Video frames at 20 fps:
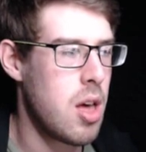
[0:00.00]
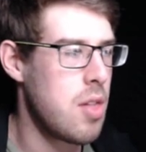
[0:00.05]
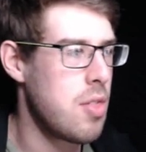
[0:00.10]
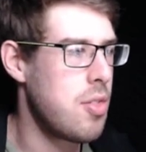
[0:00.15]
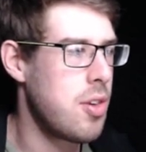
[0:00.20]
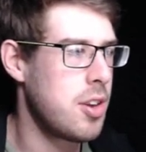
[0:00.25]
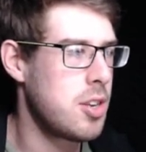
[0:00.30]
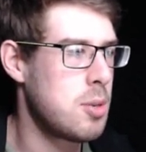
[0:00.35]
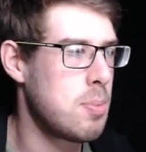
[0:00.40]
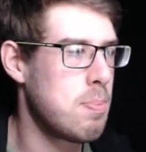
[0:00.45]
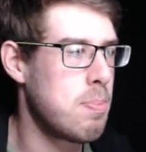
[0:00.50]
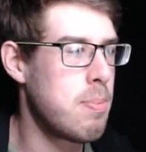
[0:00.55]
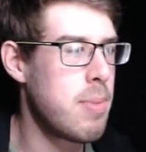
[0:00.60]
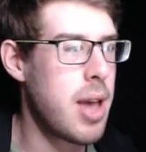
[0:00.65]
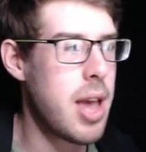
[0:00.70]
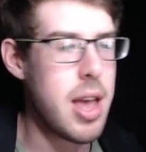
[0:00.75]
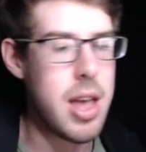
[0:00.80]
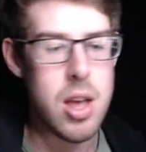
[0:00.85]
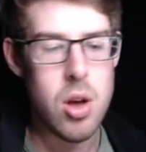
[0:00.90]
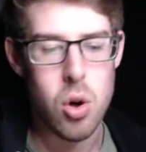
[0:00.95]
that
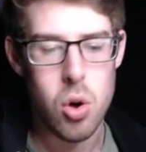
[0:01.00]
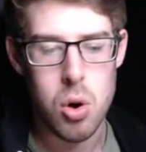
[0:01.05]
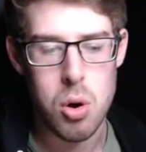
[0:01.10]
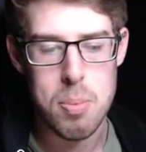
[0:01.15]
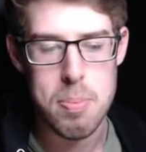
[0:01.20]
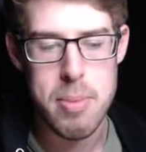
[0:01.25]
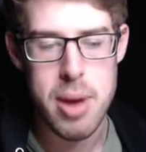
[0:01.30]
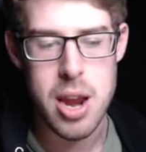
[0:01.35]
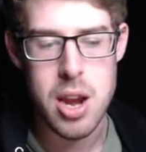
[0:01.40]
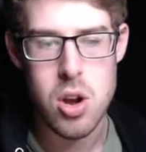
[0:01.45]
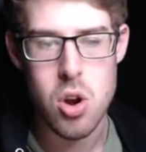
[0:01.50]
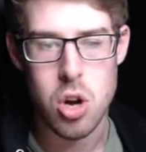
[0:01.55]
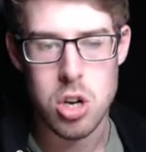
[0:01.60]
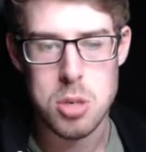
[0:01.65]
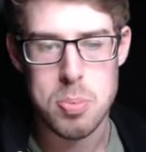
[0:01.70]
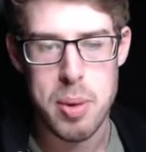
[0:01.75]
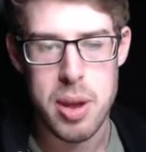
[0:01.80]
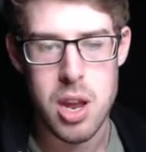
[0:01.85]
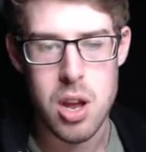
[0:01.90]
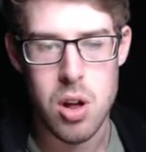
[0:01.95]
may or may
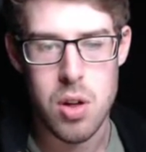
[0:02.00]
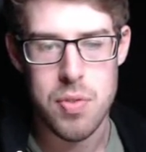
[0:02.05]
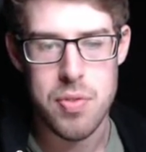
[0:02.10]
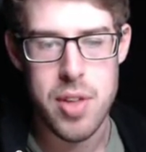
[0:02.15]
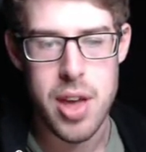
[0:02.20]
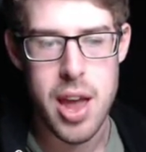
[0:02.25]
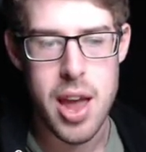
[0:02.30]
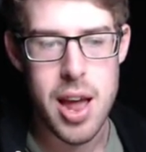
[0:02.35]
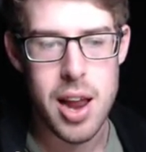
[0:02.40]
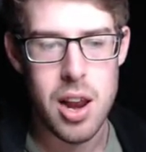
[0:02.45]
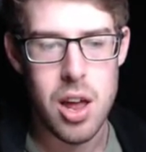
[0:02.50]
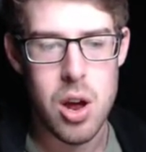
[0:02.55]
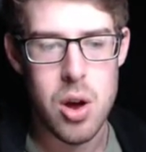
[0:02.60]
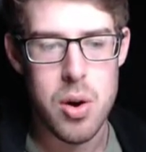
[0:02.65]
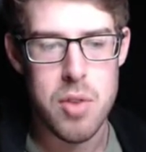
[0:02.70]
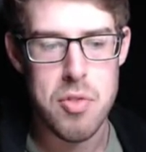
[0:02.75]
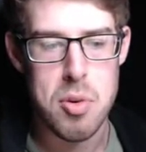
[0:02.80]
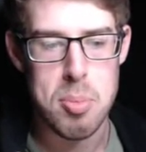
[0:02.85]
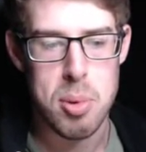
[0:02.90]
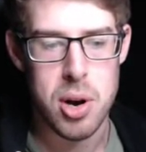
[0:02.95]
not be on there. Hello,
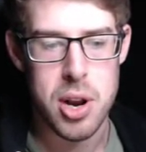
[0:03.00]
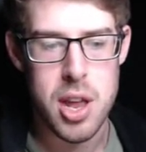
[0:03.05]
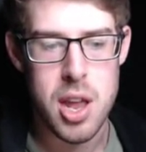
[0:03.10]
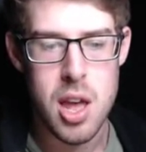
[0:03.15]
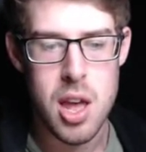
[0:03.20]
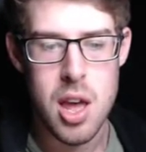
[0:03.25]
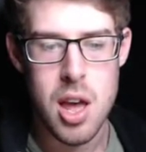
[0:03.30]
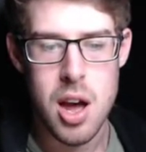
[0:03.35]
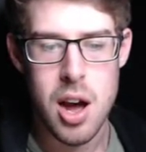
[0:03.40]
everybody.